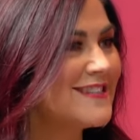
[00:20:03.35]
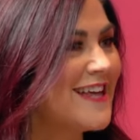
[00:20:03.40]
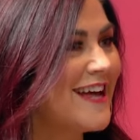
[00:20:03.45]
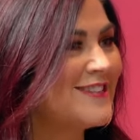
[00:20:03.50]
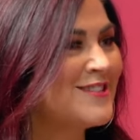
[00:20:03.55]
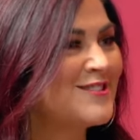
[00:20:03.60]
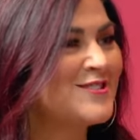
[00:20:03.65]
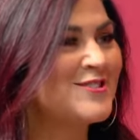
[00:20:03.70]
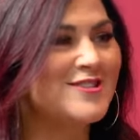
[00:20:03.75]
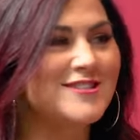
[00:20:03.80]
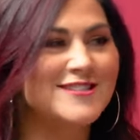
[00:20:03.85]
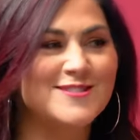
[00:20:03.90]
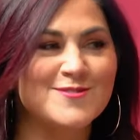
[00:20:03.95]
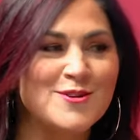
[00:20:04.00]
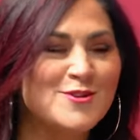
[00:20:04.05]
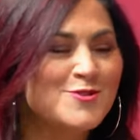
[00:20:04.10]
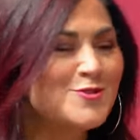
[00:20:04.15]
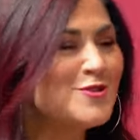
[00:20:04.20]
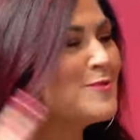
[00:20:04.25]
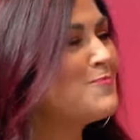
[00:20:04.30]
that's just
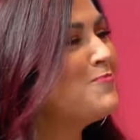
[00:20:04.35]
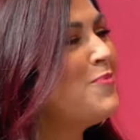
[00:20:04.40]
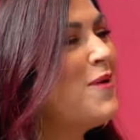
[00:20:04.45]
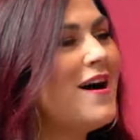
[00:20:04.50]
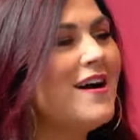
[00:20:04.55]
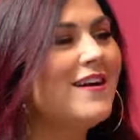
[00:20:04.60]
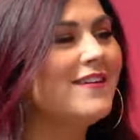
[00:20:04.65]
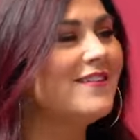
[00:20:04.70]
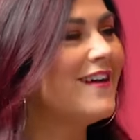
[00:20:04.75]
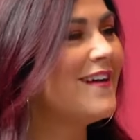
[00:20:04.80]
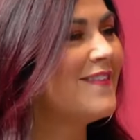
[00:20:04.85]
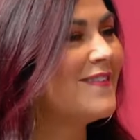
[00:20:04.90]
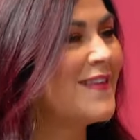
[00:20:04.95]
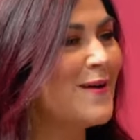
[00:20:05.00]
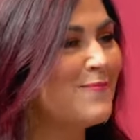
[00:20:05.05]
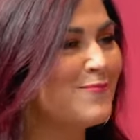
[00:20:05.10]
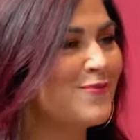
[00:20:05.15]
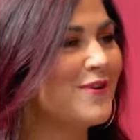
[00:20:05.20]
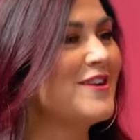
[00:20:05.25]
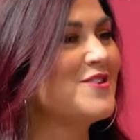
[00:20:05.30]
just pile on
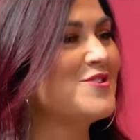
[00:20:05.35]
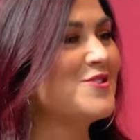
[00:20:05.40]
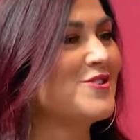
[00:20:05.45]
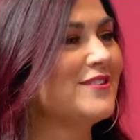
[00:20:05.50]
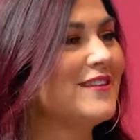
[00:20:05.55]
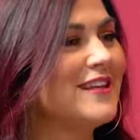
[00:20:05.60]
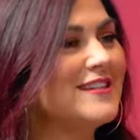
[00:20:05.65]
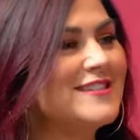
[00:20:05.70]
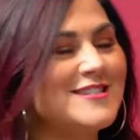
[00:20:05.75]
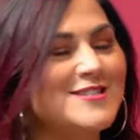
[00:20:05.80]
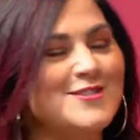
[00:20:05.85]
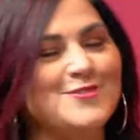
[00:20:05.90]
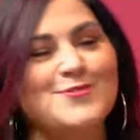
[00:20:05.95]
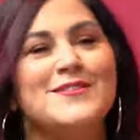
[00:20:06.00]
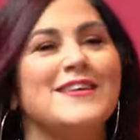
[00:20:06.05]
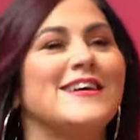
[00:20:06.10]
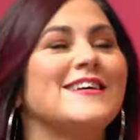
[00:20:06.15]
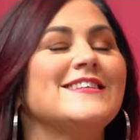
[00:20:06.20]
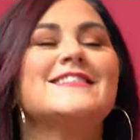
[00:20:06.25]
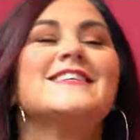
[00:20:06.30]
that pressure let's do
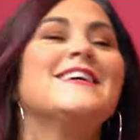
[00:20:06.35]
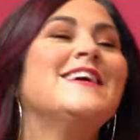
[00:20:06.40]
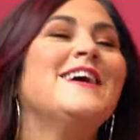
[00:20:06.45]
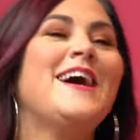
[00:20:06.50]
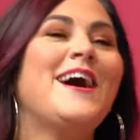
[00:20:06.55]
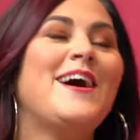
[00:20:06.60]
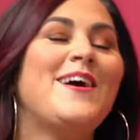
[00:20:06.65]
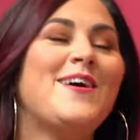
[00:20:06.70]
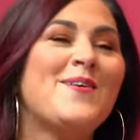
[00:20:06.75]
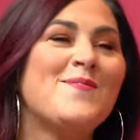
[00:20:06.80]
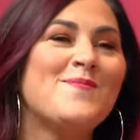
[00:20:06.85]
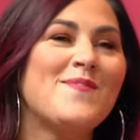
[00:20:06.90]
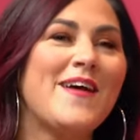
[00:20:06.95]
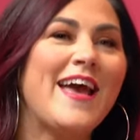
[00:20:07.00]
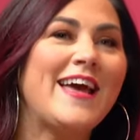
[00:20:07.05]
this um,